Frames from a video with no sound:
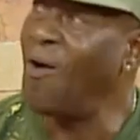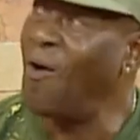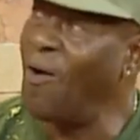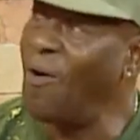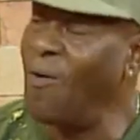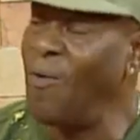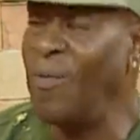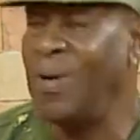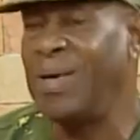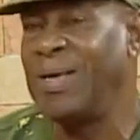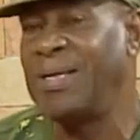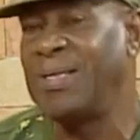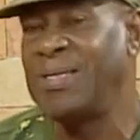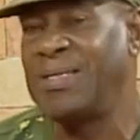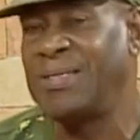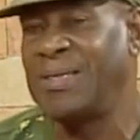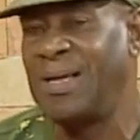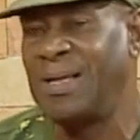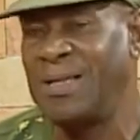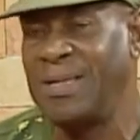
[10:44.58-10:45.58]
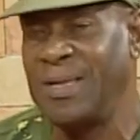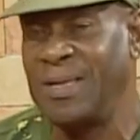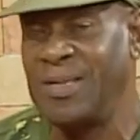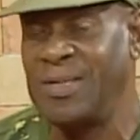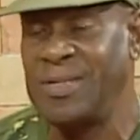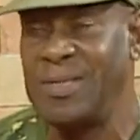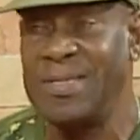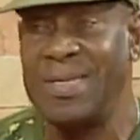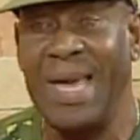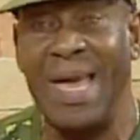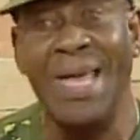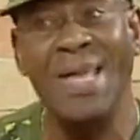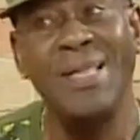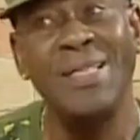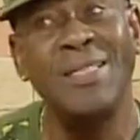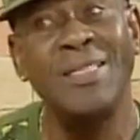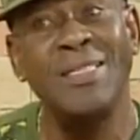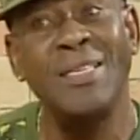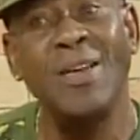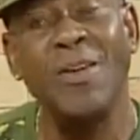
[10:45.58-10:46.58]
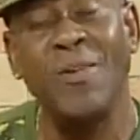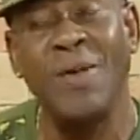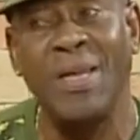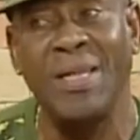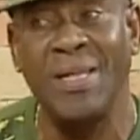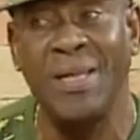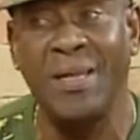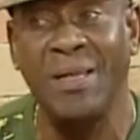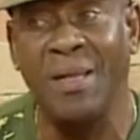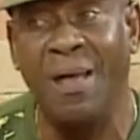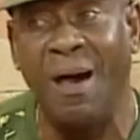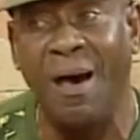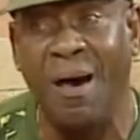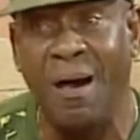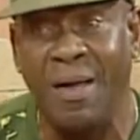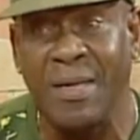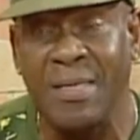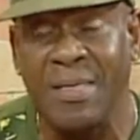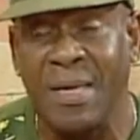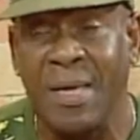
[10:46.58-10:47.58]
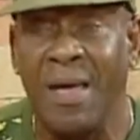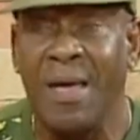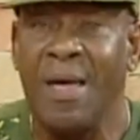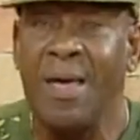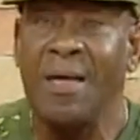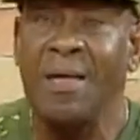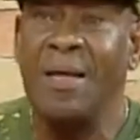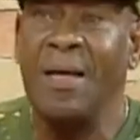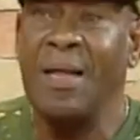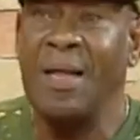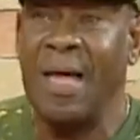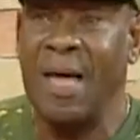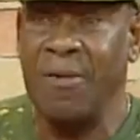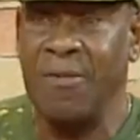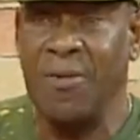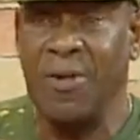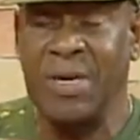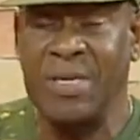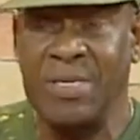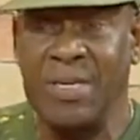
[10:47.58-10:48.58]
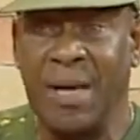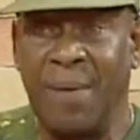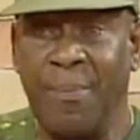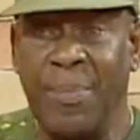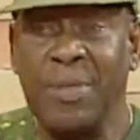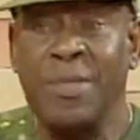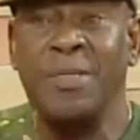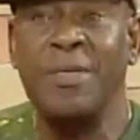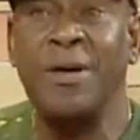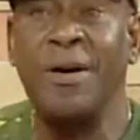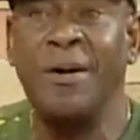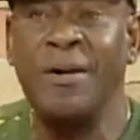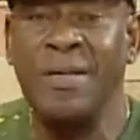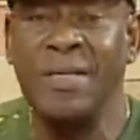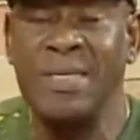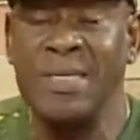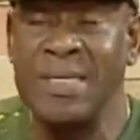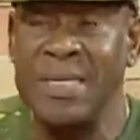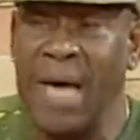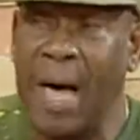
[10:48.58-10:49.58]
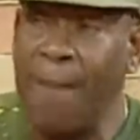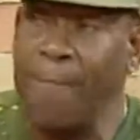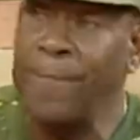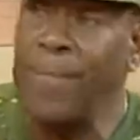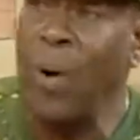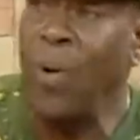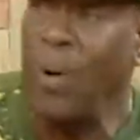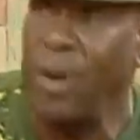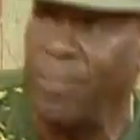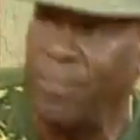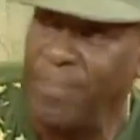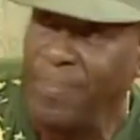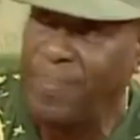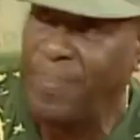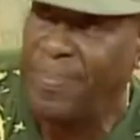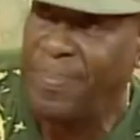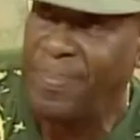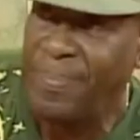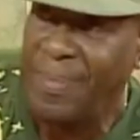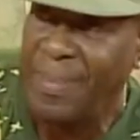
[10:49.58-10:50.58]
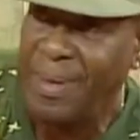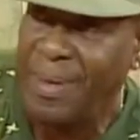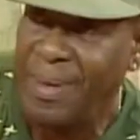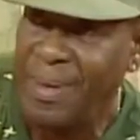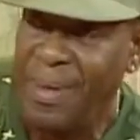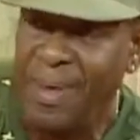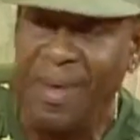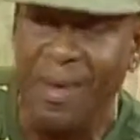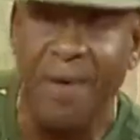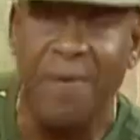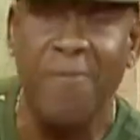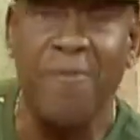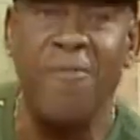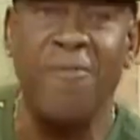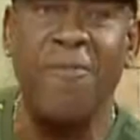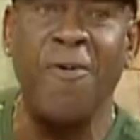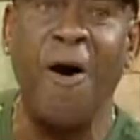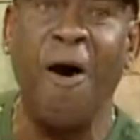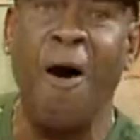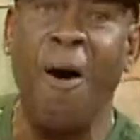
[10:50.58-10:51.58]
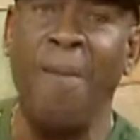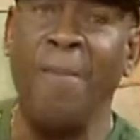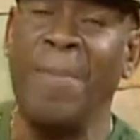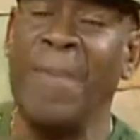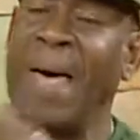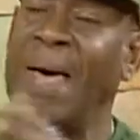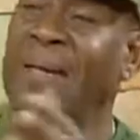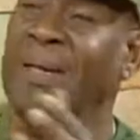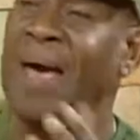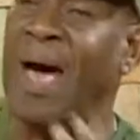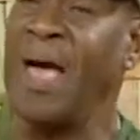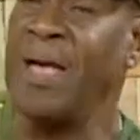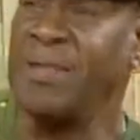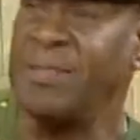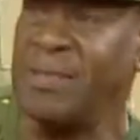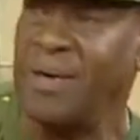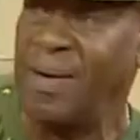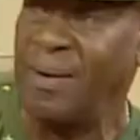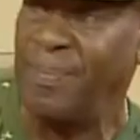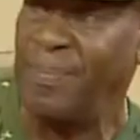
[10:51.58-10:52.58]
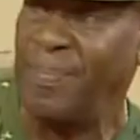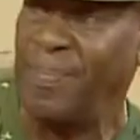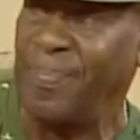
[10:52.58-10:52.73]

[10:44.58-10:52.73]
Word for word: always tell teachers integrating the arts, like for example, turns a poem mm -hmm. from an item